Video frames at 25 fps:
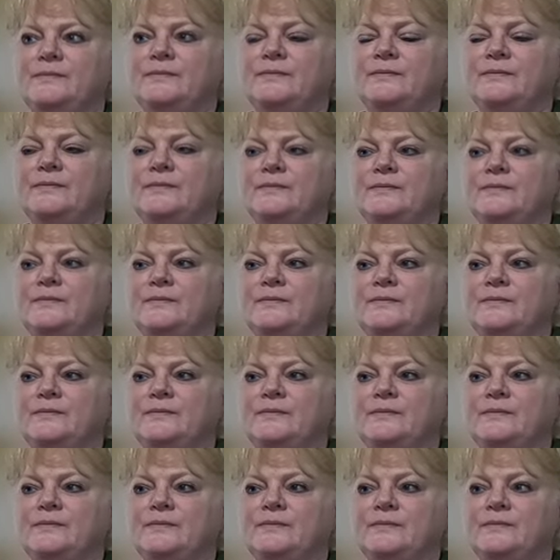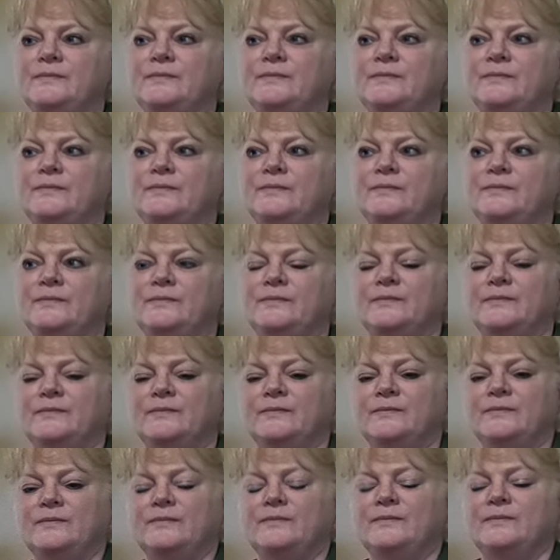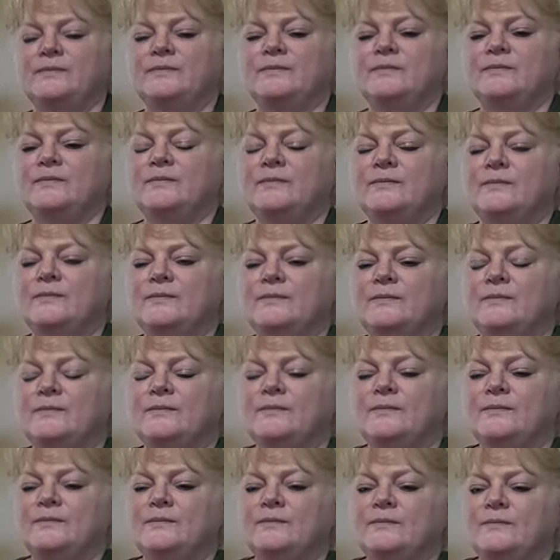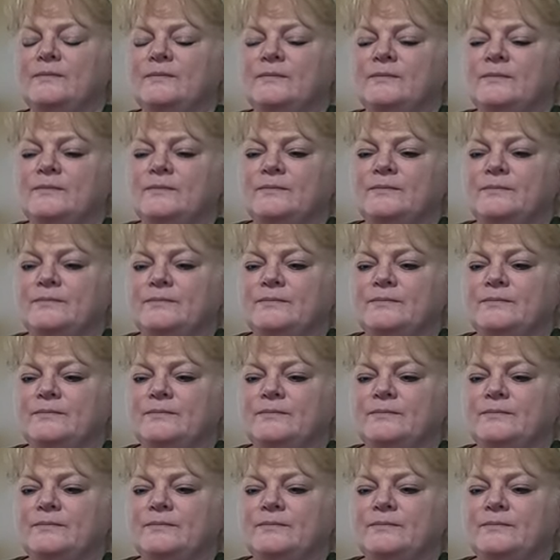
(silent)